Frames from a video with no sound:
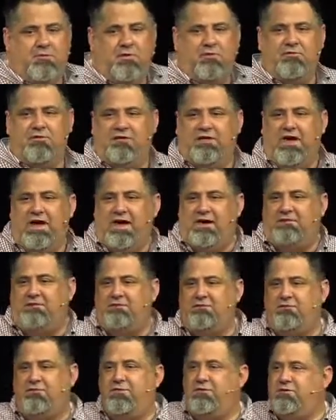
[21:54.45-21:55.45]
But over the
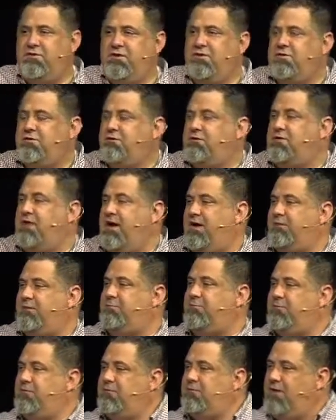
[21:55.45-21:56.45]
last few years,
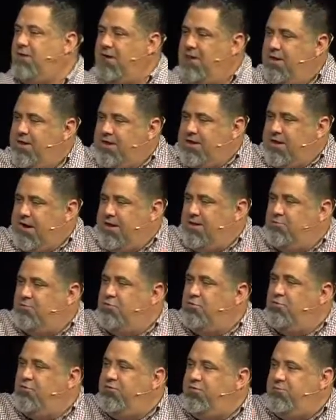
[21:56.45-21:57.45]
God's been kind of
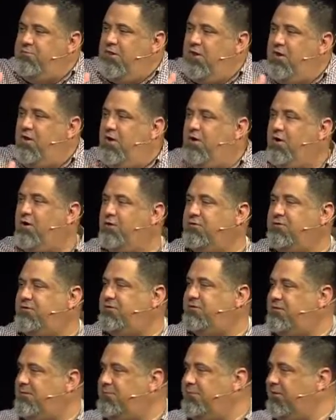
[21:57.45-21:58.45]
moving my heart
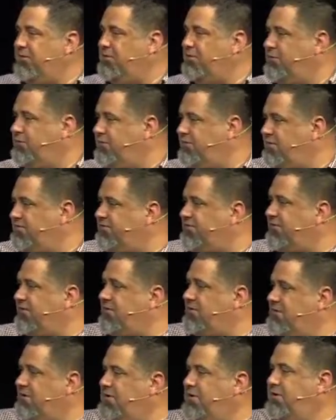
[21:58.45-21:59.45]
to something a little
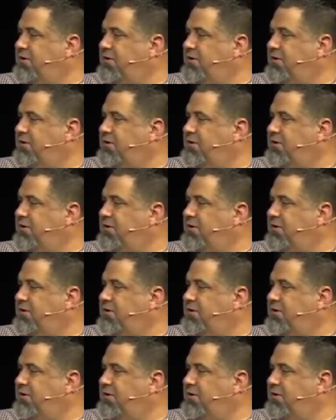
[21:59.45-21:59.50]
different.